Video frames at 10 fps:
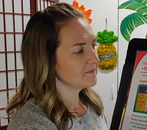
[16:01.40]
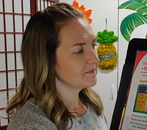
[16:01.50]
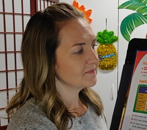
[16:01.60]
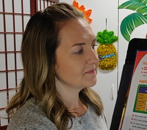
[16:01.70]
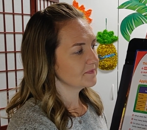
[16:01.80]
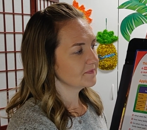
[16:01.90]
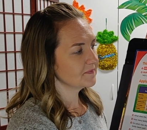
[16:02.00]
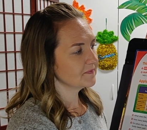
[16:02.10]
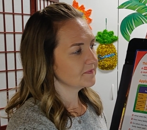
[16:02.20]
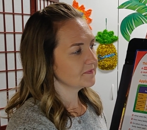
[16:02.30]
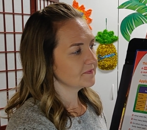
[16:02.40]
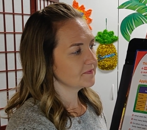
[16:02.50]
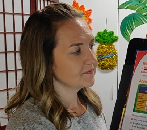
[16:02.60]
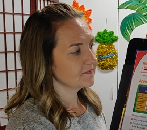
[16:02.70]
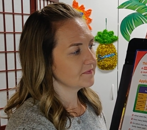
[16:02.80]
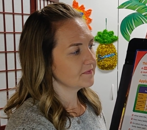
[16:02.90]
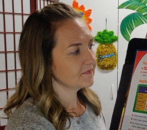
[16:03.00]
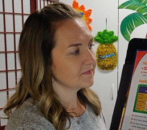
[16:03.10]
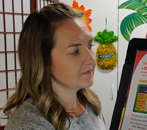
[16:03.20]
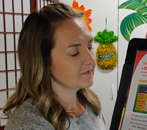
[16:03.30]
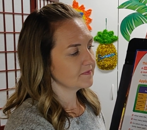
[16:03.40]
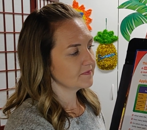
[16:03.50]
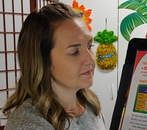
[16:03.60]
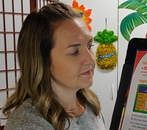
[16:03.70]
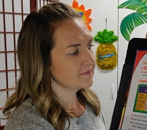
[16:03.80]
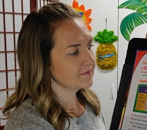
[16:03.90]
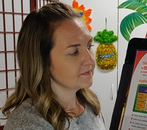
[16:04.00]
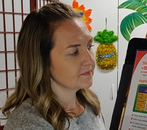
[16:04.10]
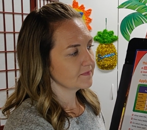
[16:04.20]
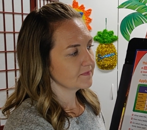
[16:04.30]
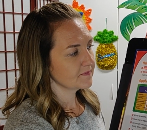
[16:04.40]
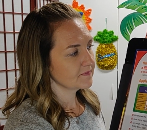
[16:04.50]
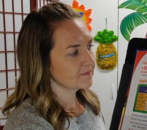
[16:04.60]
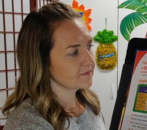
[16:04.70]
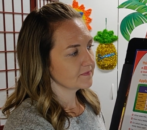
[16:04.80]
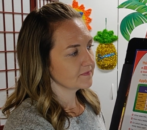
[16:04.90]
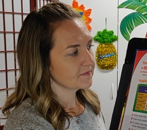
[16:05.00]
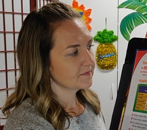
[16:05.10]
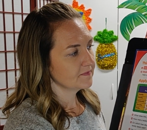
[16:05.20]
(no one is talking)